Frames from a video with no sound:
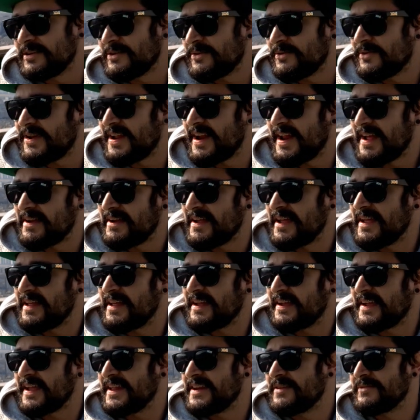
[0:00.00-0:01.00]
you know what, I
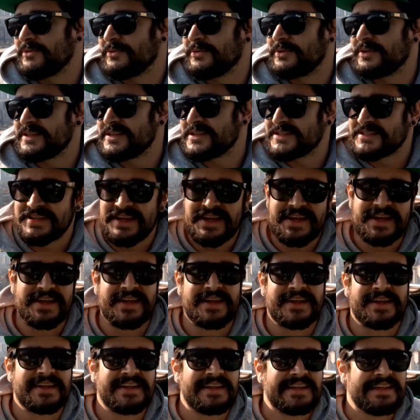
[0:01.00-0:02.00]
can't, I can't even really
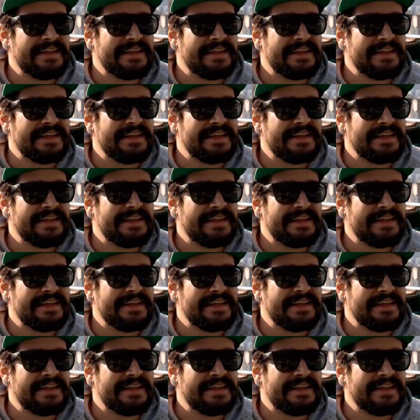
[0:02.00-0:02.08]
say